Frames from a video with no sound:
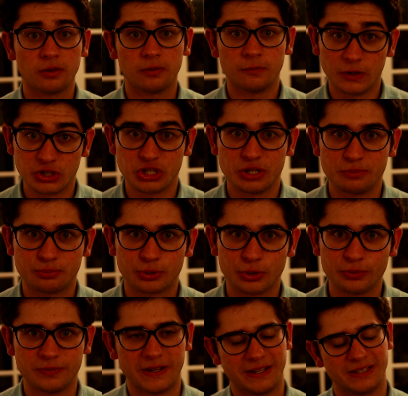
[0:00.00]
Vision
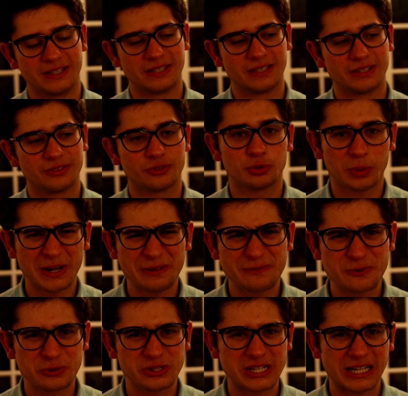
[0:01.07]
improving.
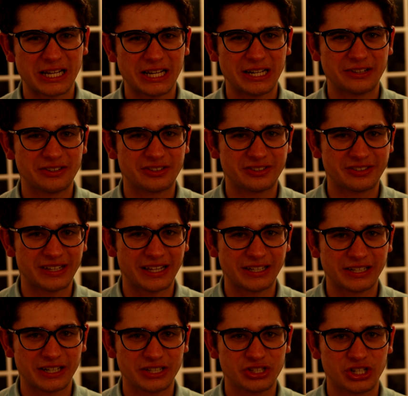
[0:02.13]
20/40 line on the
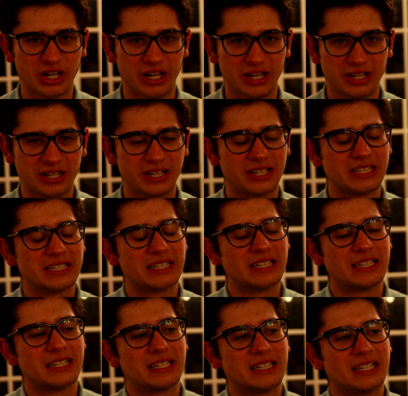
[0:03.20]
Snellen eye chart
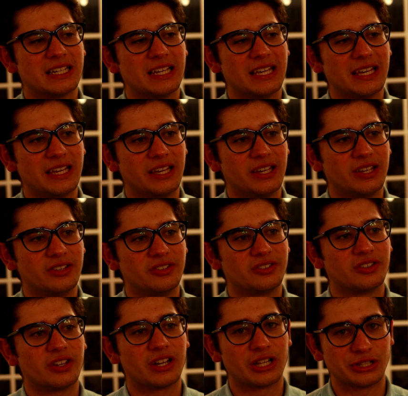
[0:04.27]

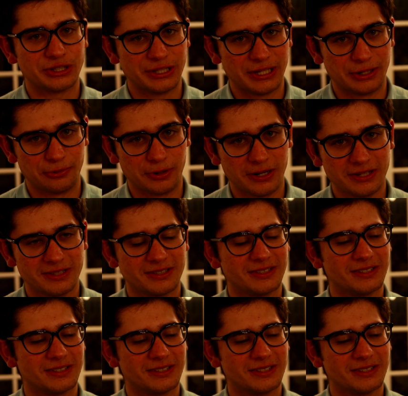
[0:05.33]
is clearer